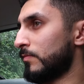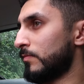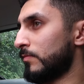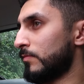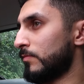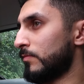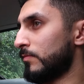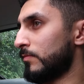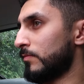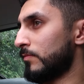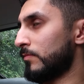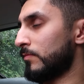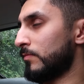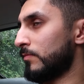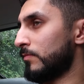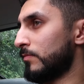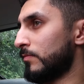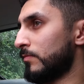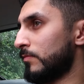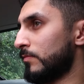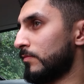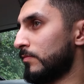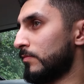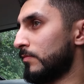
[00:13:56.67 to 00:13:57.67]

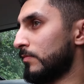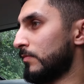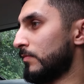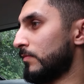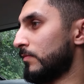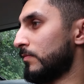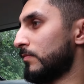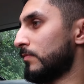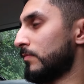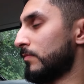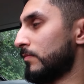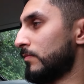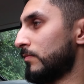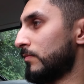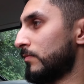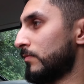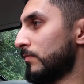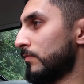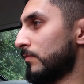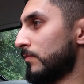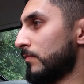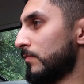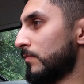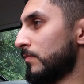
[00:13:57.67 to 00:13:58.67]

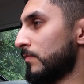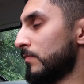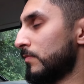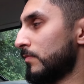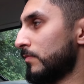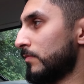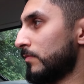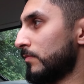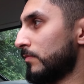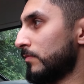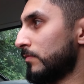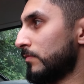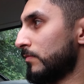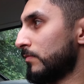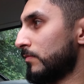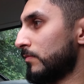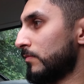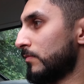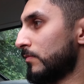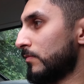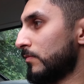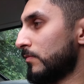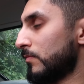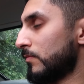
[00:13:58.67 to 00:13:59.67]

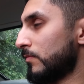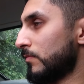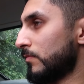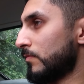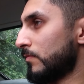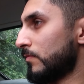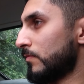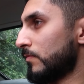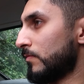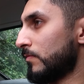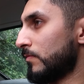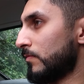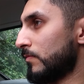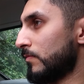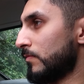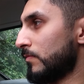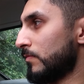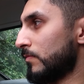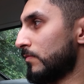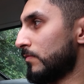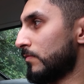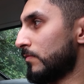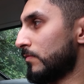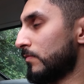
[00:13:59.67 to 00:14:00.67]

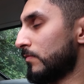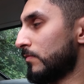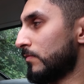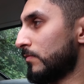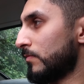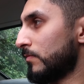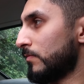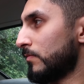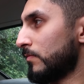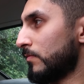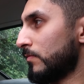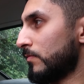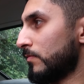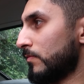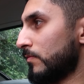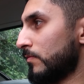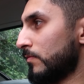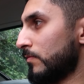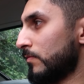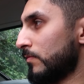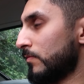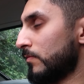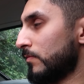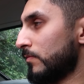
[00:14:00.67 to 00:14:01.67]

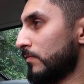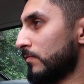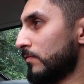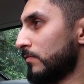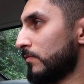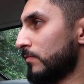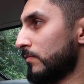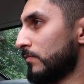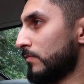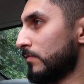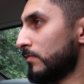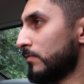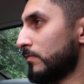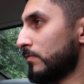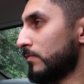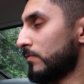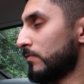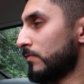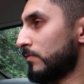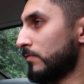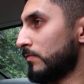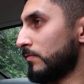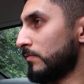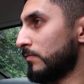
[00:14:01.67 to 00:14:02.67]

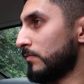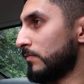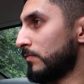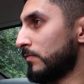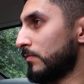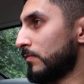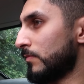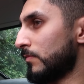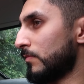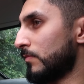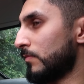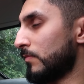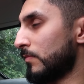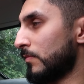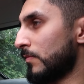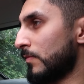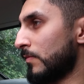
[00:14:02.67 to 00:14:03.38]
(not speaking)